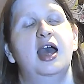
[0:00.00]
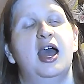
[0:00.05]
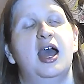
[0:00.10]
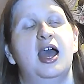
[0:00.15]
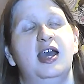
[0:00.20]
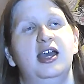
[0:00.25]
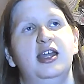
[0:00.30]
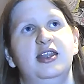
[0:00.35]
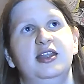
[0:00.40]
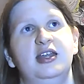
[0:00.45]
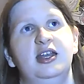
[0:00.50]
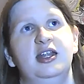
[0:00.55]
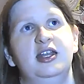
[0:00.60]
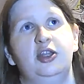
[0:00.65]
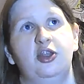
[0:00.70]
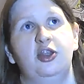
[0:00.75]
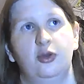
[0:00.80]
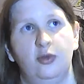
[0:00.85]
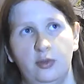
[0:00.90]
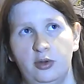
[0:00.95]
And then
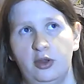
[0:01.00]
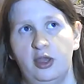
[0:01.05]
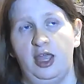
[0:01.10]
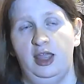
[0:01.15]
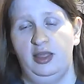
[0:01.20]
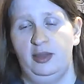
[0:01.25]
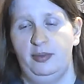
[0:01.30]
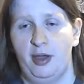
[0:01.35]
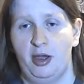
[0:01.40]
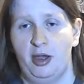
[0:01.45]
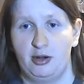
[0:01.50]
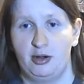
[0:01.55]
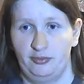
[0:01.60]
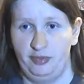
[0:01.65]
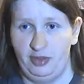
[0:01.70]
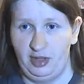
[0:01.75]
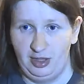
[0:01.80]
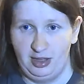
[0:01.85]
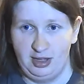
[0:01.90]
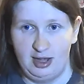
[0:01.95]
you will gain the power of
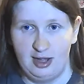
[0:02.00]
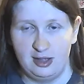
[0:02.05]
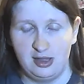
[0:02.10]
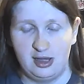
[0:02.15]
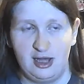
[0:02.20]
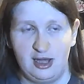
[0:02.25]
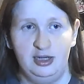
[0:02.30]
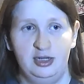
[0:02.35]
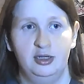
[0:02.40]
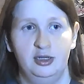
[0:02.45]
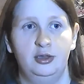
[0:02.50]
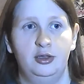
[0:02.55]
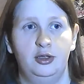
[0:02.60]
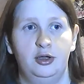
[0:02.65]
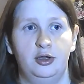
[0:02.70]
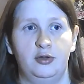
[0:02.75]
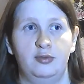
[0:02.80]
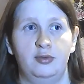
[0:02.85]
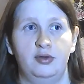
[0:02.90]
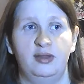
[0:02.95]
the Attack Titan
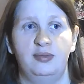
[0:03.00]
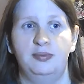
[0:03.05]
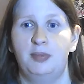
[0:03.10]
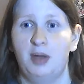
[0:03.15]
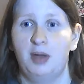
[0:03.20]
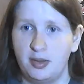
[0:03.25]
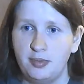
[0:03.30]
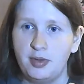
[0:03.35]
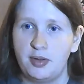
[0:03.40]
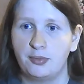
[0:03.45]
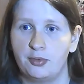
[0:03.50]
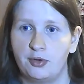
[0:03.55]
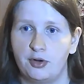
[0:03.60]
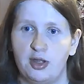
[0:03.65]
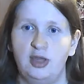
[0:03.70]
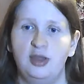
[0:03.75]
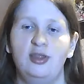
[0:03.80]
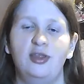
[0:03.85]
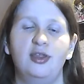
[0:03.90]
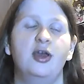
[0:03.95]
along with my
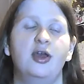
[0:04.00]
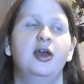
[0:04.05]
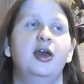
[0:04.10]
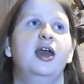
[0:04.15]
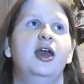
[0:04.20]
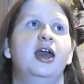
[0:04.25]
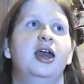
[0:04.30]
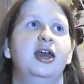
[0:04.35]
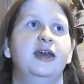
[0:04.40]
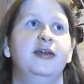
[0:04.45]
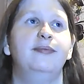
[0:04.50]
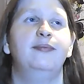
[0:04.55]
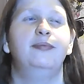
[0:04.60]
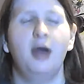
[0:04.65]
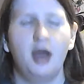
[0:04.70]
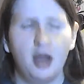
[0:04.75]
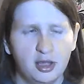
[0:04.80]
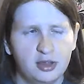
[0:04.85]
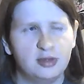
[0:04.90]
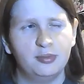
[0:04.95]
memories and
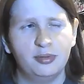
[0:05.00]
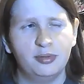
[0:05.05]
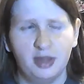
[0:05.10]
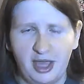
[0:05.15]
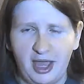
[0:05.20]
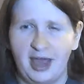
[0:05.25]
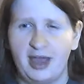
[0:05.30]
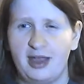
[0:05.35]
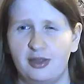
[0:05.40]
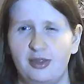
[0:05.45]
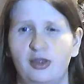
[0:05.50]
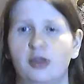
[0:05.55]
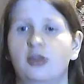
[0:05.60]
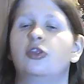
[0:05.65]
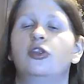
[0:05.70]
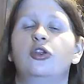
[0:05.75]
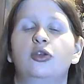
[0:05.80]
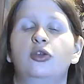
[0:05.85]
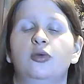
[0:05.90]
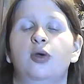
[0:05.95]
possibly
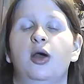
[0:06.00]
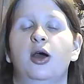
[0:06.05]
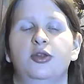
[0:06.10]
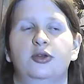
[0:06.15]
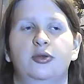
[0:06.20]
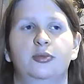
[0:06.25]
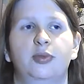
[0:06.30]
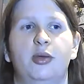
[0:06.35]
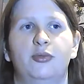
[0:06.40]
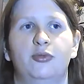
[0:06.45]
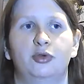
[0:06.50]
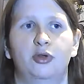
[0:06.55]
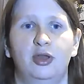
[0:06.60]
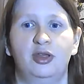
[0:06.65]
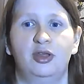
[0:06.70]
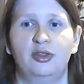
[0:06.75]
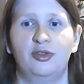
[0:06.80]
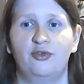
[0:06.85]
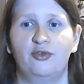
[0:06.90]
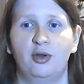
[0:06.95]
access to other
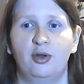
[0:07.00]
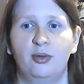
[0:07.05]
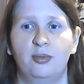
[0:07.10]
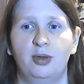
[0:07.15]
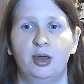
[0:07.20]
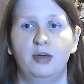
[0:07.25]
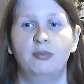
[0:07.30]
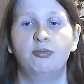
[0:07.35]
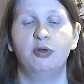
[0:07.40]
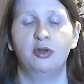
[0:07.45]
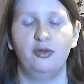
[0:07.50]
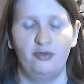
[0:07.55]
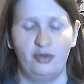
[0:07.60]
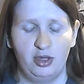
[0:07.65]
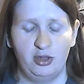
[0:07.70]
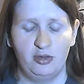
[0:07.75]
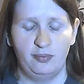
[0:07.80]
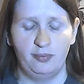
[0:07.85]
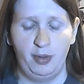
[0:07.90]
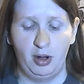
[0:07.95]
memories from
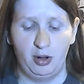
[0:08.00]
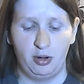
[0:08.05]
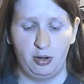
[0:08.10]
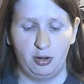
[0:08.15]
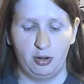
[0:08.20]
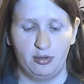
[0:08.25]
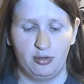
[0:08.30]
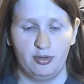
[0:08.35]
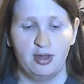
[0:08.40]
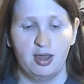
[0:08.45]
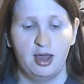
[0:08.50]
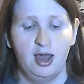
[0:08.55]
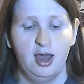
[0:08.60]
previous bearers